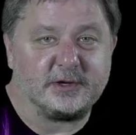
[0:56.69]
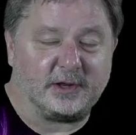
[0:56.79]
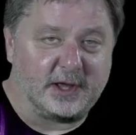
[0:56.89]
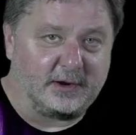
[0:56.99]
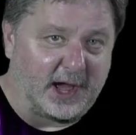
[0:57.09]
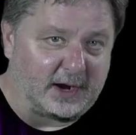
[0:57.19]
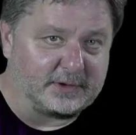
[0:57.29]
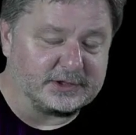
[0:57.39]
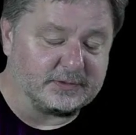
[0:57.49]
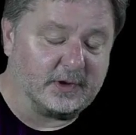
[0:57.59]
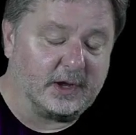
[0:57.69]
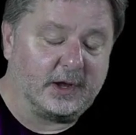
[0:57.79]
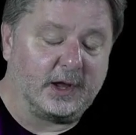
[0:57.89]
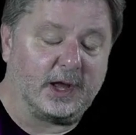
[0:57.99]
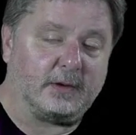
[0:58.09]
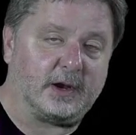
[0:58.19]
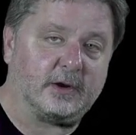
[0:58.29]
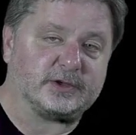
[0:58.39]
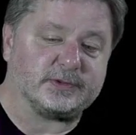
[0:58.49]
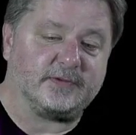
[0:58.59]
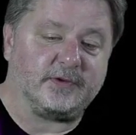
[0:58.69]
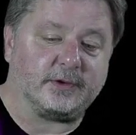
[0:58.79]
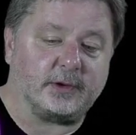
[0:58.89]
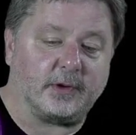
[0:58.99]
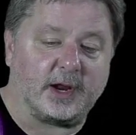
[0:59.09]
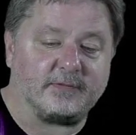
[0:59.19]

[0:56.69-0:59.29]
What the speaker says: here later atomism, and here specifically, right,